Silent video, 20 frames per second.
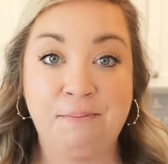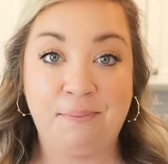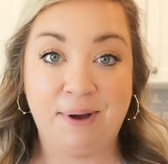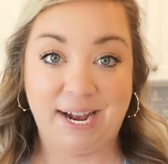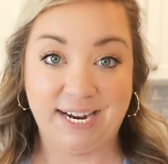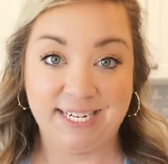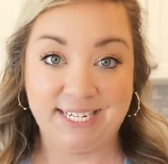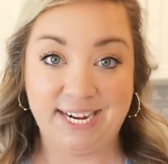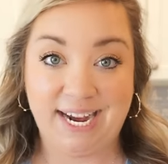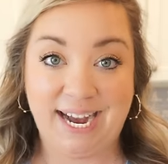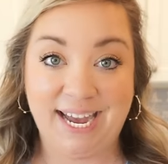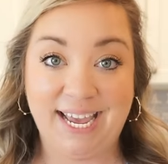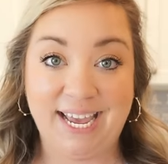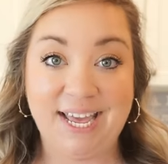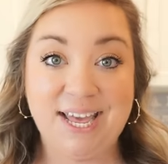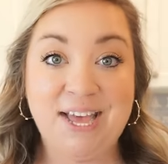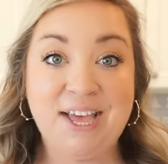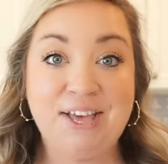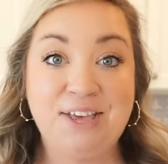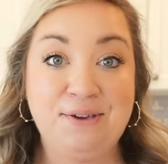by diet.
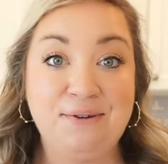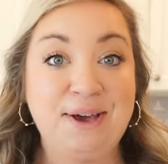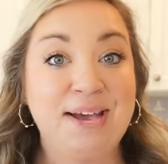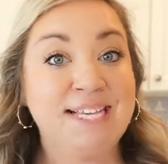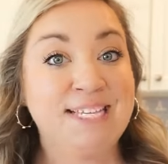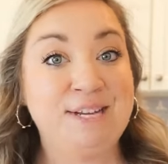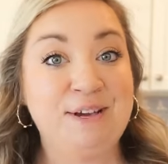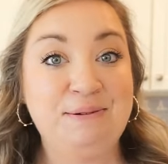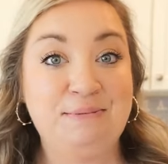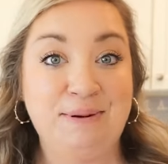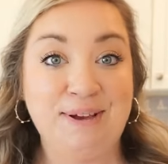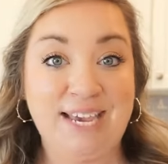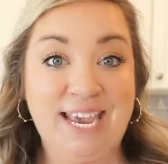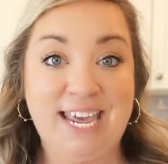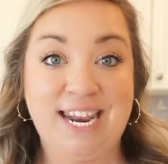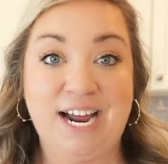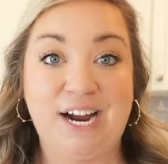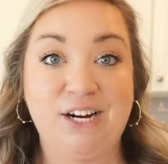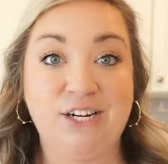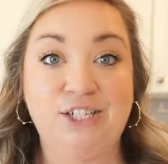You guys know Bunky
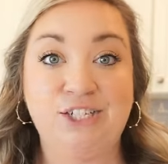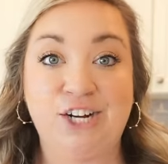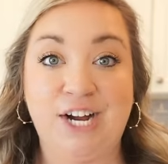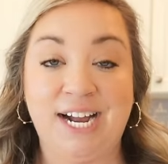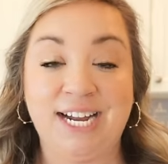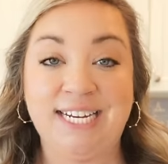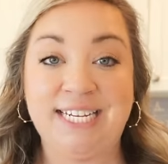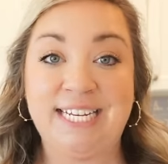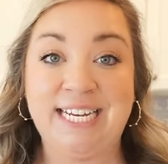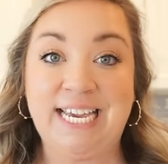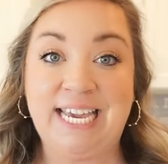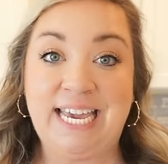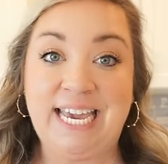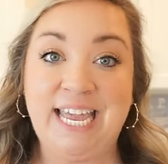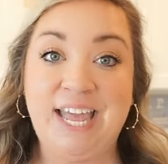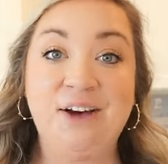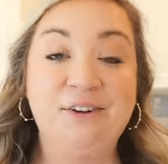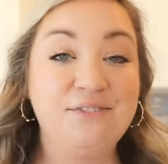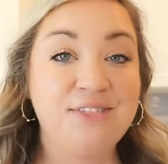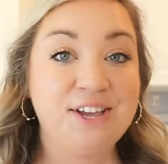and I are trying to eat
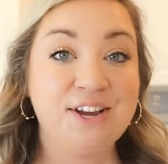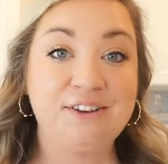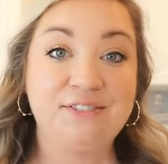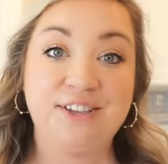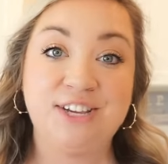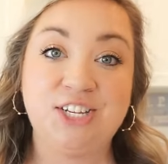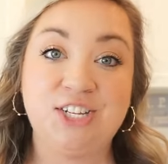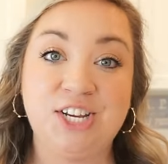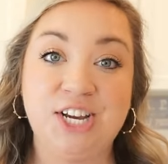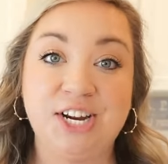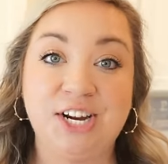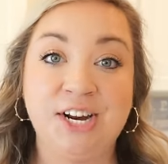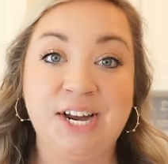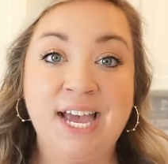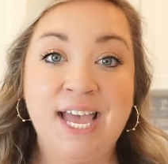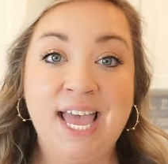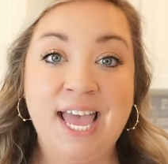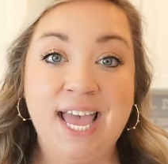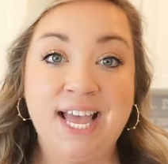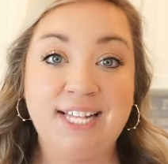healthier this year,
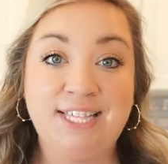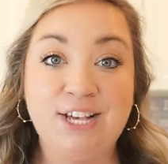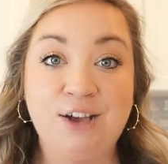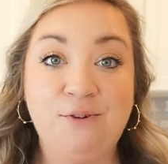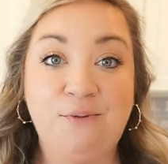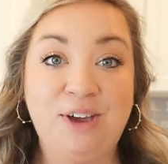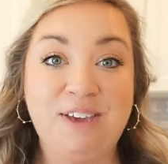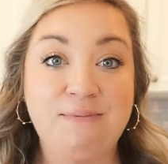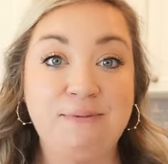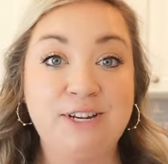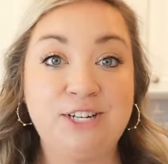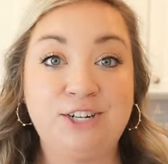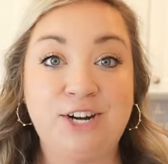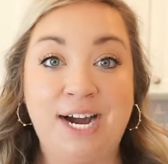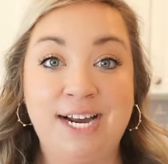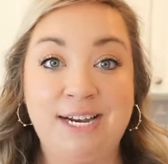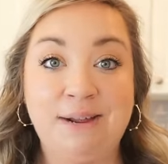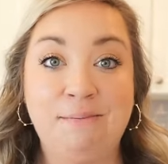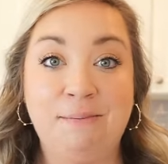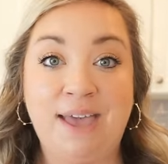and so we've been
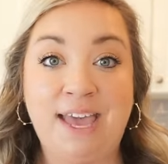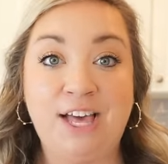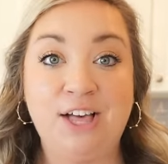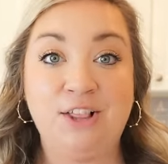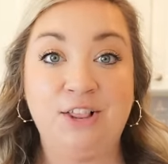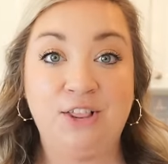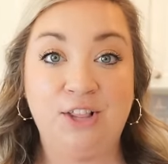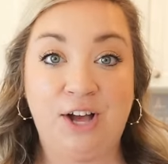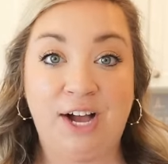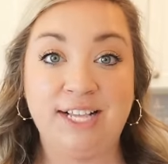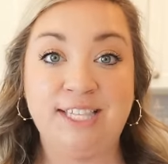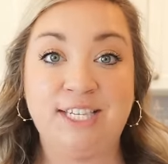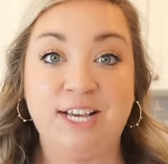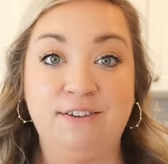trying to make lots